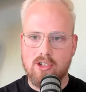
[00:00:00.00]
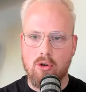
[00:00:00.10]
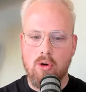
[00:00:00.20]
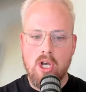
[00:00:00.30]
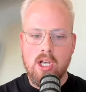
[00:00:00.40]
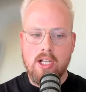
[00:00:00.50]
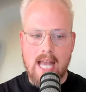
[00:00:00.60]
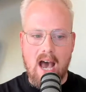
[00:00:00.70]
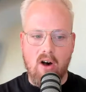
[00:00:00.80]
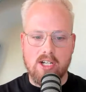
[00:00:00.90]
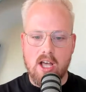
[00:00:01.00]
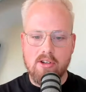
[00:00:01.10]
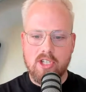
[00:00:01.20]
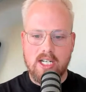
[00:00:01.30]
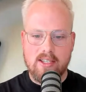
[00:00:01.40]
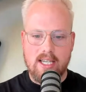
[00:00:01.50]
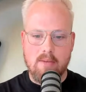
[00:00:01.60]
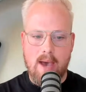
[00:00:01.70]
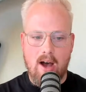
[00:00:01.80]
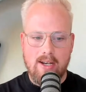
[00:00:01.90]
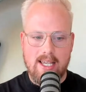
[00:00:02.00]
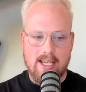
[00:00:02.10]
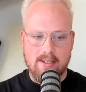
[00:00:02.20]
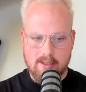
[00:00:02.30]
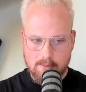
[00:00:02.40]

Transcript: So now another thing to think about is